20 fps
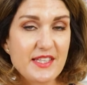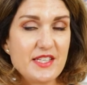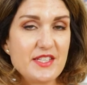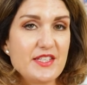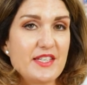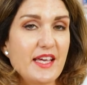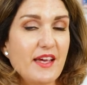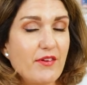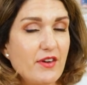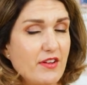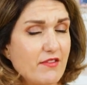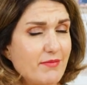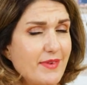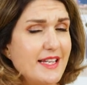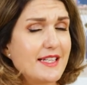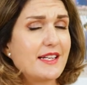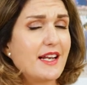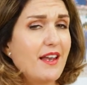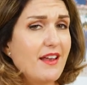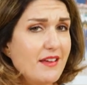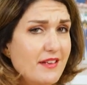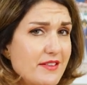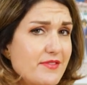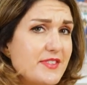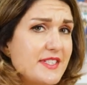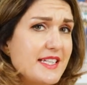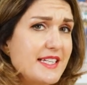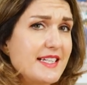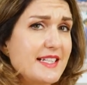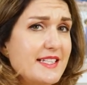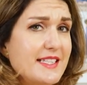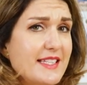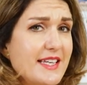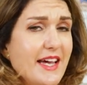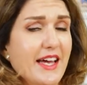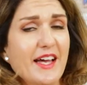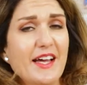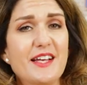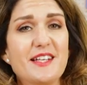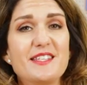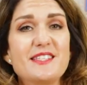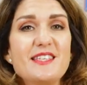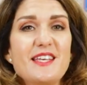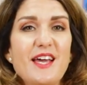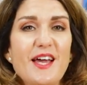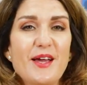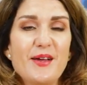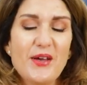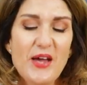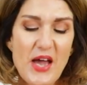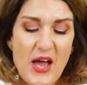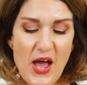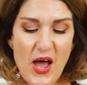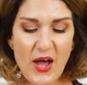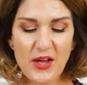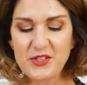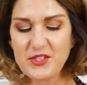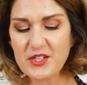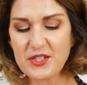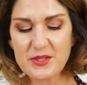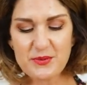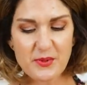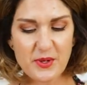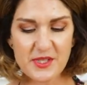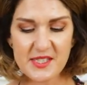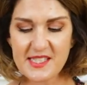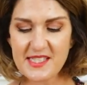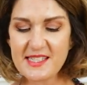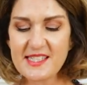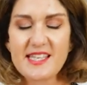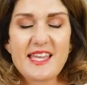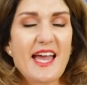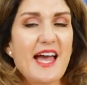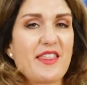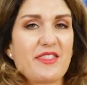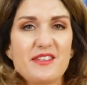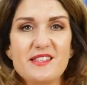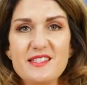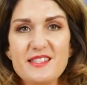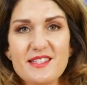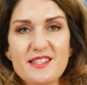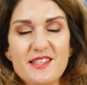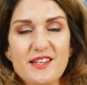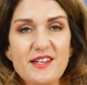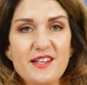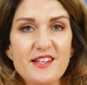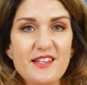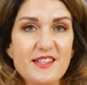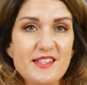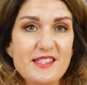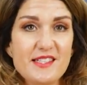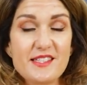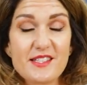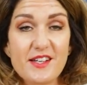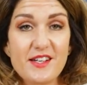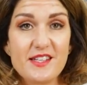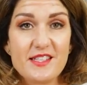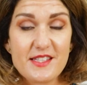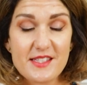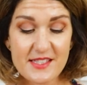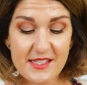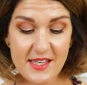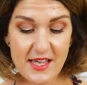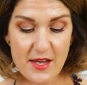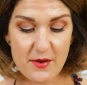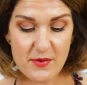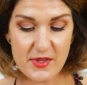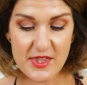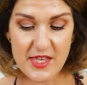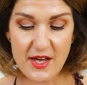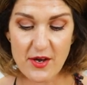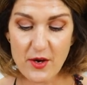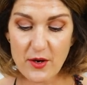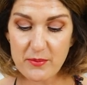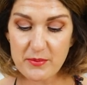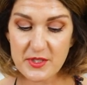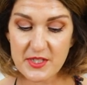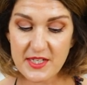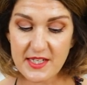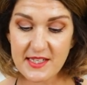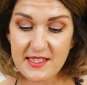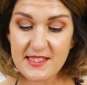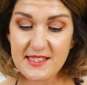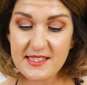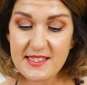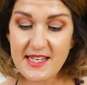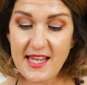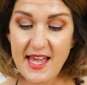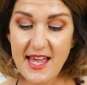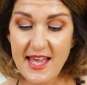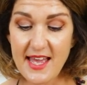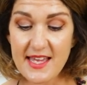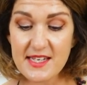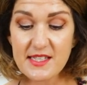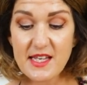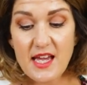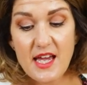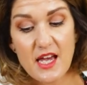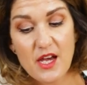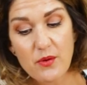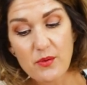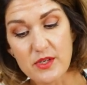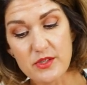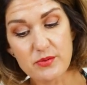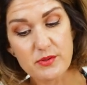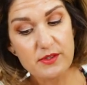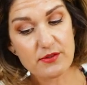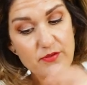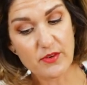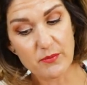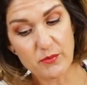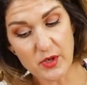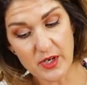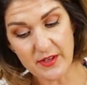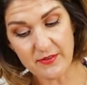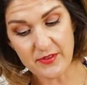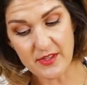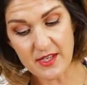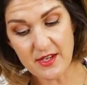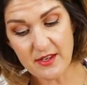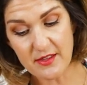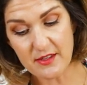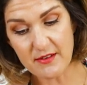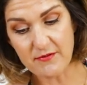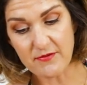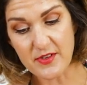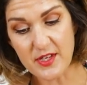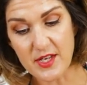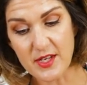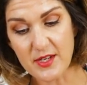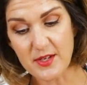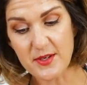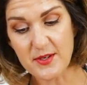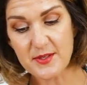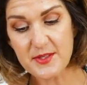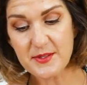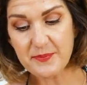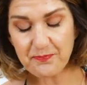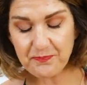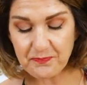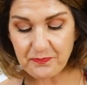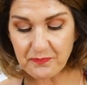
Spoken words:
this year and I've made a lot of tiered skirts, so I just wanted a gathered skirt and decided to go with that option instead, which was from one of the other views.